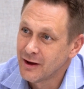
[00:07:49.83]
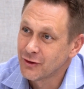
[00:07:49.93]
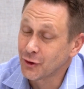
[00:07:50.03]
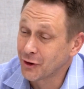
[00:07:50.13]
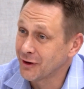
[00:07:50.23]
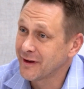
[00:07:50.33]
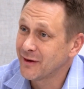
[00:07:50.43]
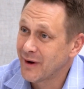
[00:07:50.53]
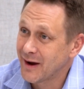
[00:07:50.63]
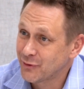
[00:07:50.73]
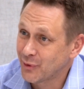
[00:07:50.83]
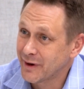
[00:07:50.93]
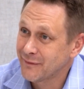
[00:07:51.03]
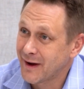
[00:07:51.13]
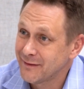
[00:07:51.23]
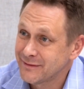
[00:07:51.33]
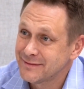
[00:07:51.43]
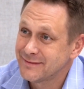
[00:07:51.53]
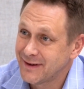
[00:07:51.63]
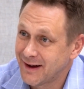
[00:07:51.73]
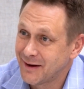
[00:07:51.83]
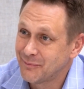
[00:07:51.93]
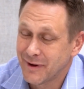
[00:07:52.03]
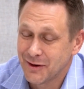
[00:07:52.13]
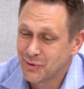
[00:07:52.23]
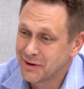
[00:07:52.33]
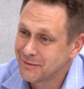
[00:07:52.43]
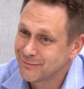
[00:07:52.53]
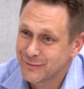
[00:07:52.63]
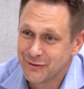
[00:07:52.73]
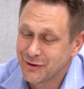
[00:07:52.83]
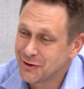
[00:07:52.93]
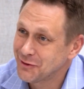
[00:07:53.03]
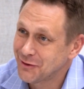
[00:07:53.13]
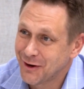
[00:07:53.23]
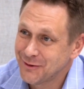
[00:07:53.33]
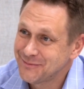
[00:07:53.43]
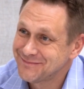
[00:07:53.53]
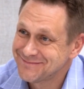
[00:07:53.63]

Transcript: so currently we have 25 um, and we continue to grow